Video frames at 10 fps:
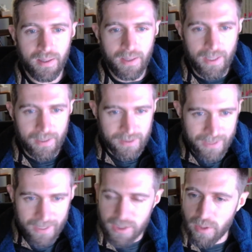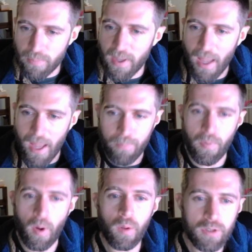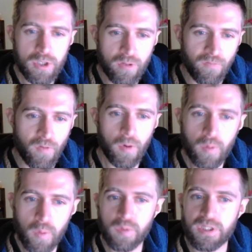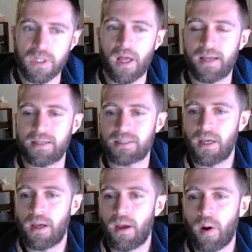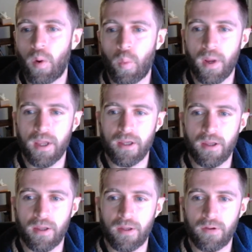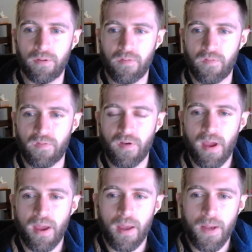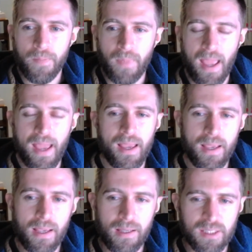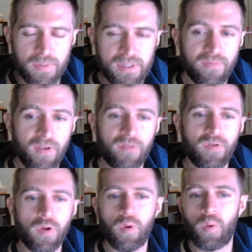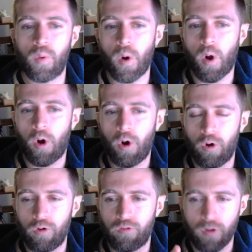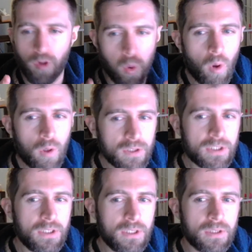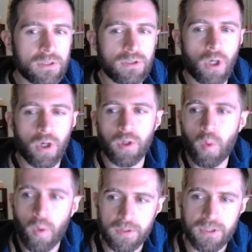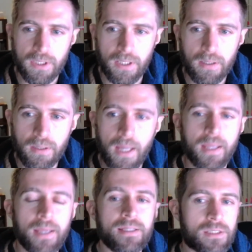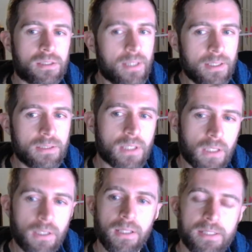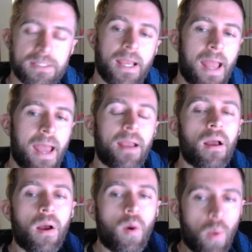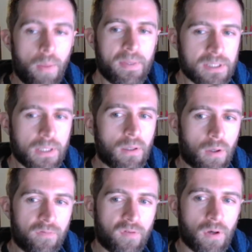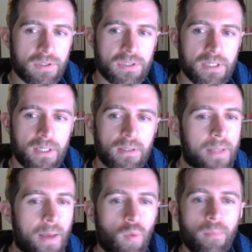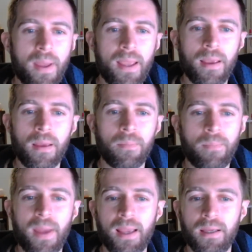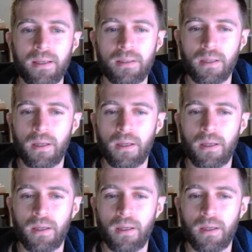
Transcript: It needs to be a polished vertical slice with a specific view of quality, not quantity. It needs to clearly say, hey, we're missing a lot of content that will be made